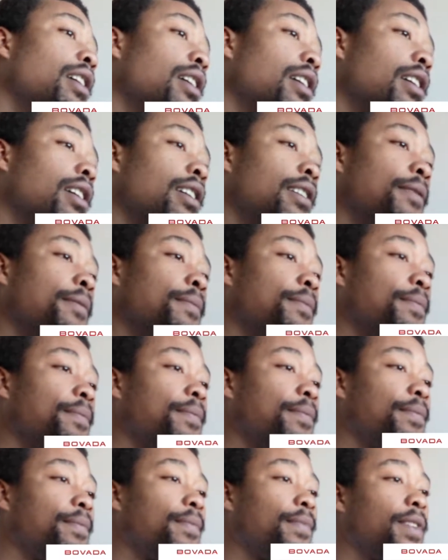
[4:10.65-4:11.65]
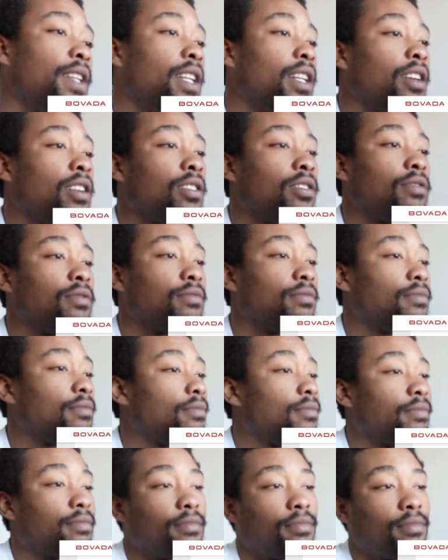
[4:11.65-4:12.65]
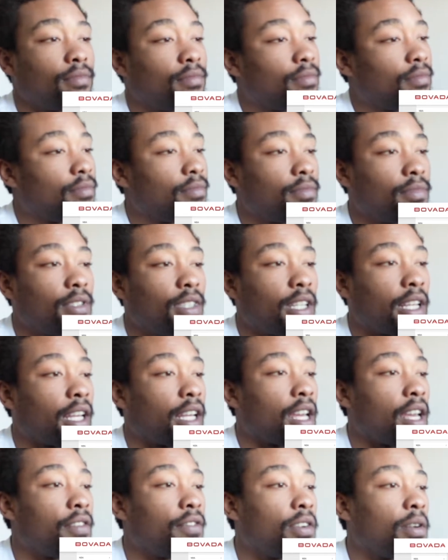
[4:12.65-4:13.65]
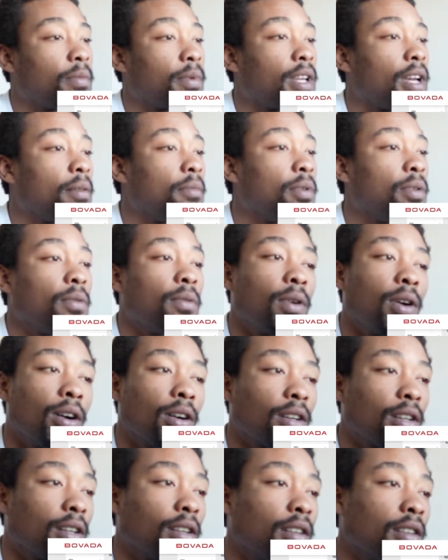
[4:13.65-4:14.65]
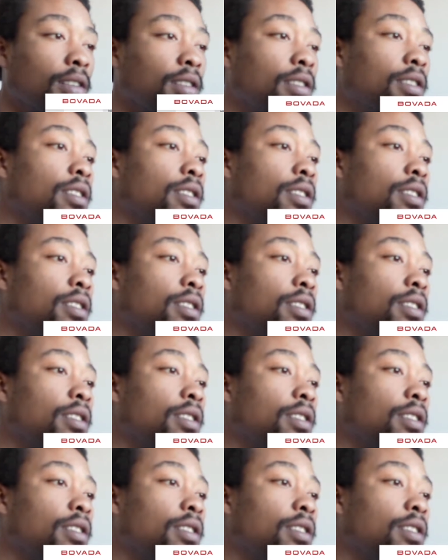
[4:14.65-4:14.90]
They gave up Kemba Walker,